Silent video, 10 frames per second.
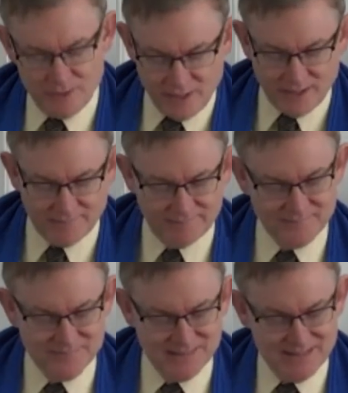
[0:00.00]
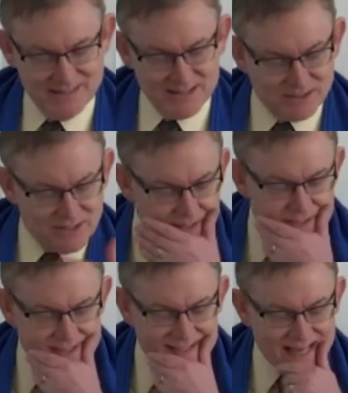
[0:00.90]
yeah. So let me
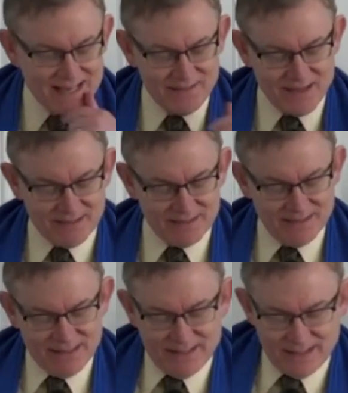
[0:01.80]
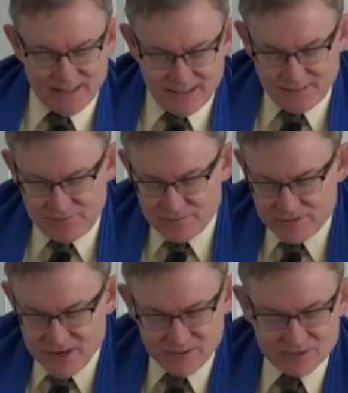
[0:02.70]
just say that if you've
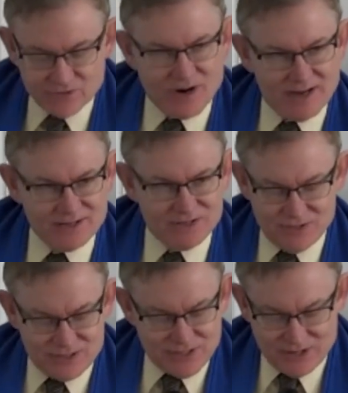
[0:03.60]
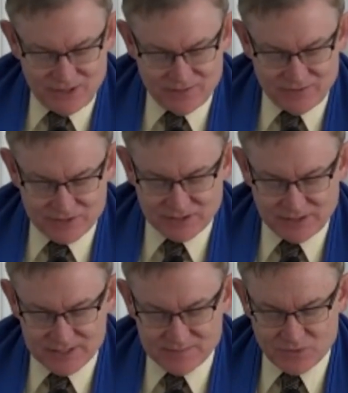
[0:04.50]
characterized Unitarian
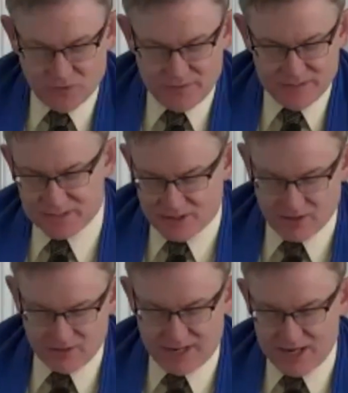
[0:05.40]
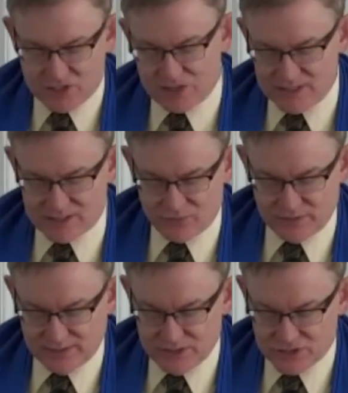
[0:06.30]
Universalism or this congregation as a
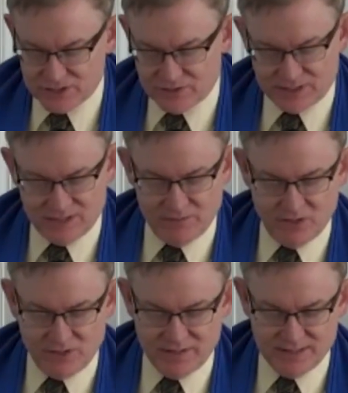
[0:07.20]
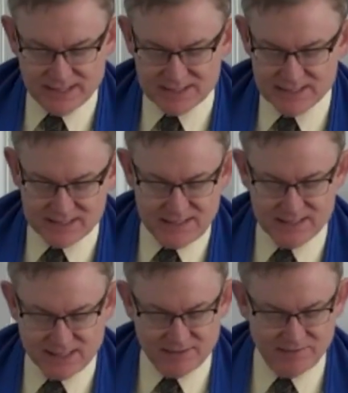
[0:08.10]
religion or a community that doesn't seek
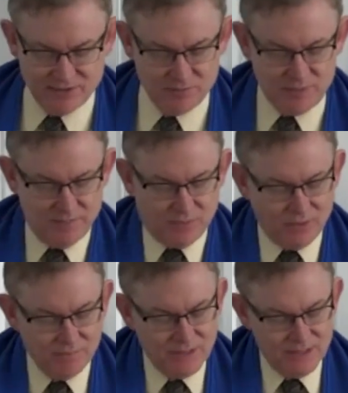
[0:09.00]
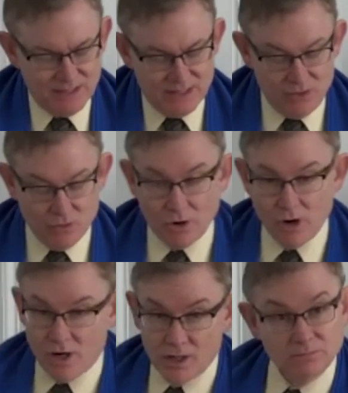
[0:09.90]
to convert people, you
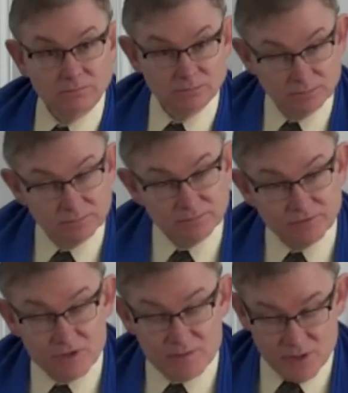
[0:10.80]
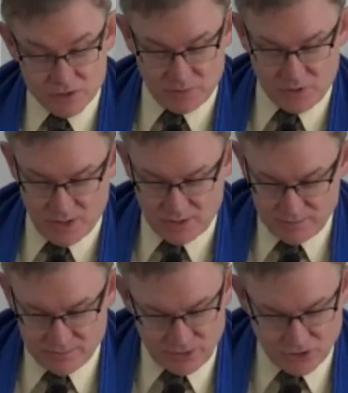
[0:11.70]
are, for the most
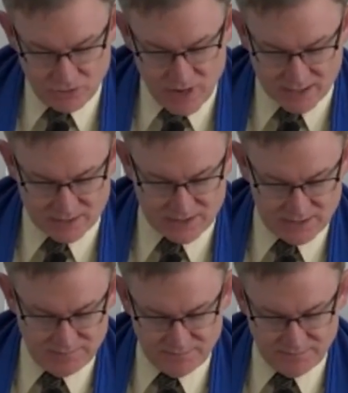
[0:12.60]
part, correct.